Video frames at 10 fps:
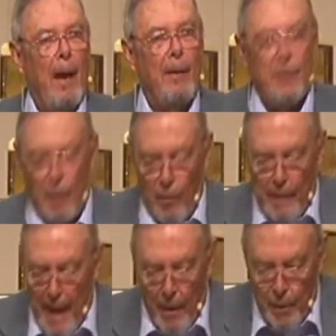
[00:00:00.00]
And so
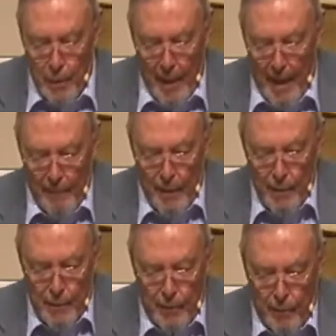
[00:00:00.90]
now you have
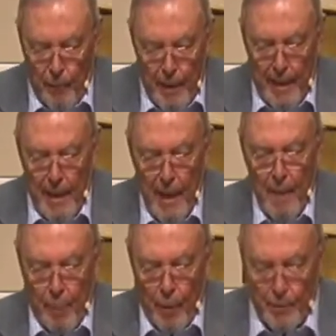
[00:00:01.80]
these three
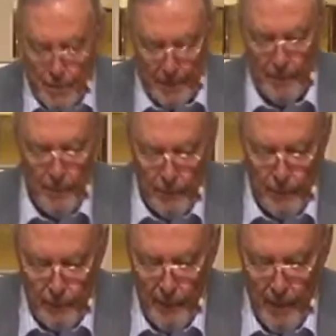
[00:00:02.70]

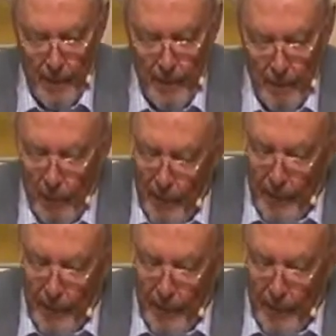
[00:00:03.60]
persons. Well, the